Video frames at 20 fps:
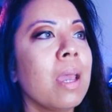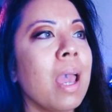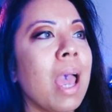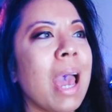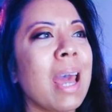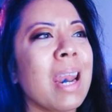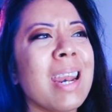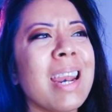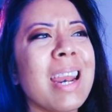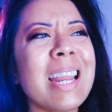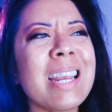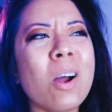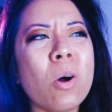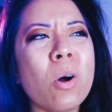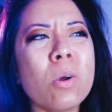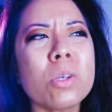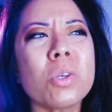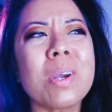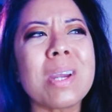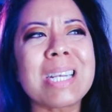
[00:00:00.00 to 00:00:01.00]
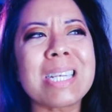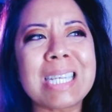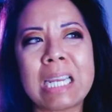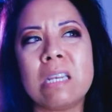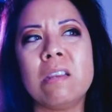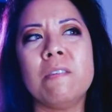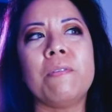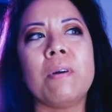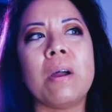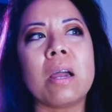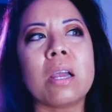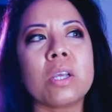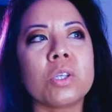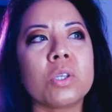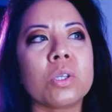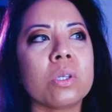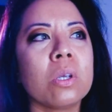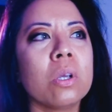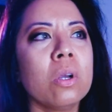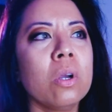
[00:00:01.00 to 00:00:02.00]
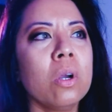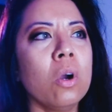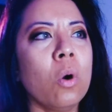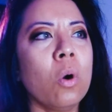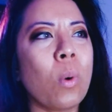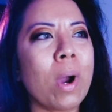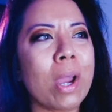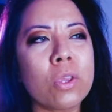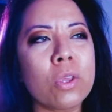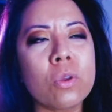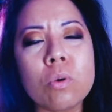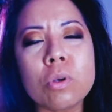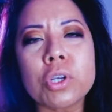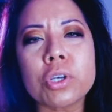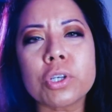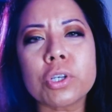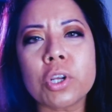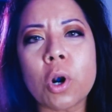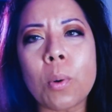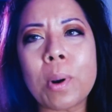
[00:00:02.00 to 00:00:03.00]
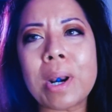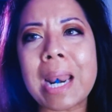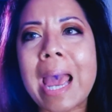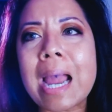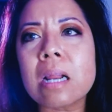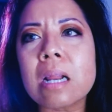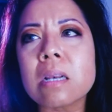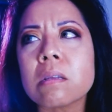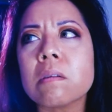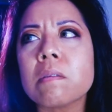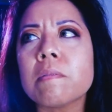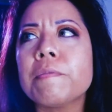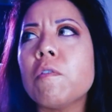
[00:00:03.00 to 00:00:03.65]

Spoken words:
And it also identifies why users are inactive.